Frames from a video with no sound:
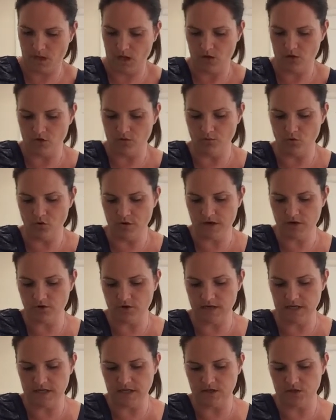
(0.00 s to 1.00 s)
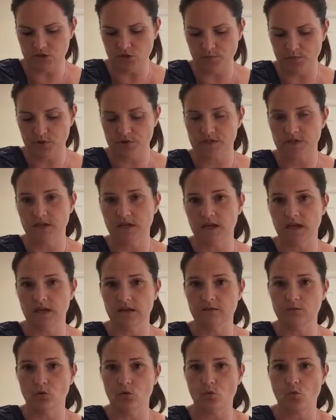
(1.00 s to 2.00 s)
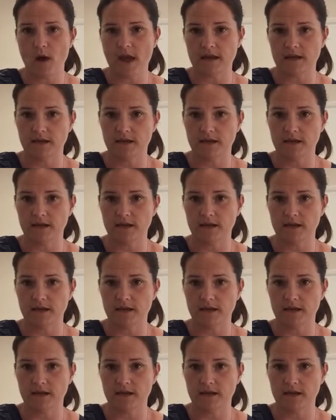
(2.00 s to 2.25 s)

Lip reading: The more ingredients you put in here, the more wet